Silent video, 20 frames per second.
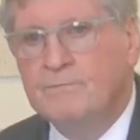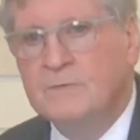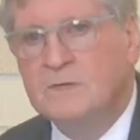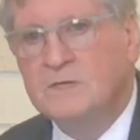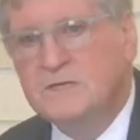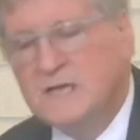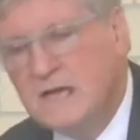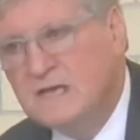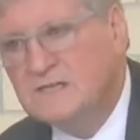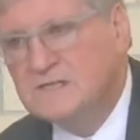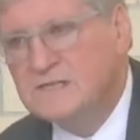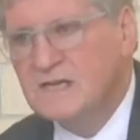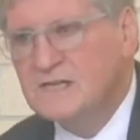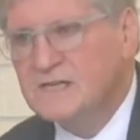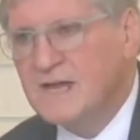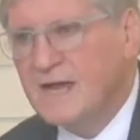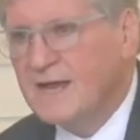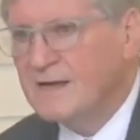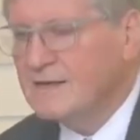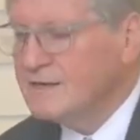Jesus
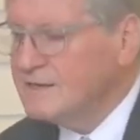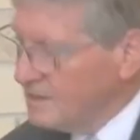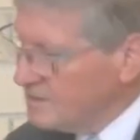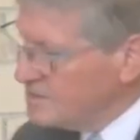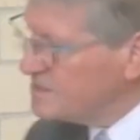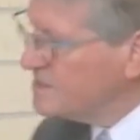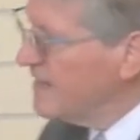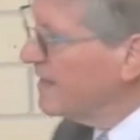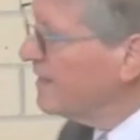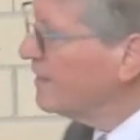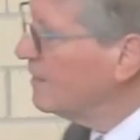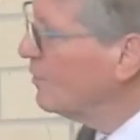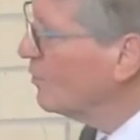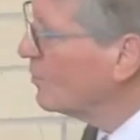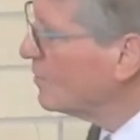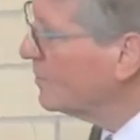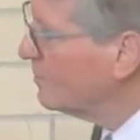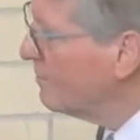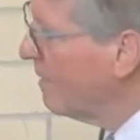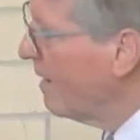said, just take a
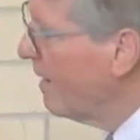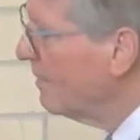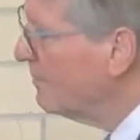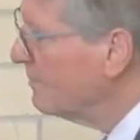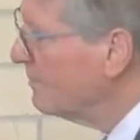look around.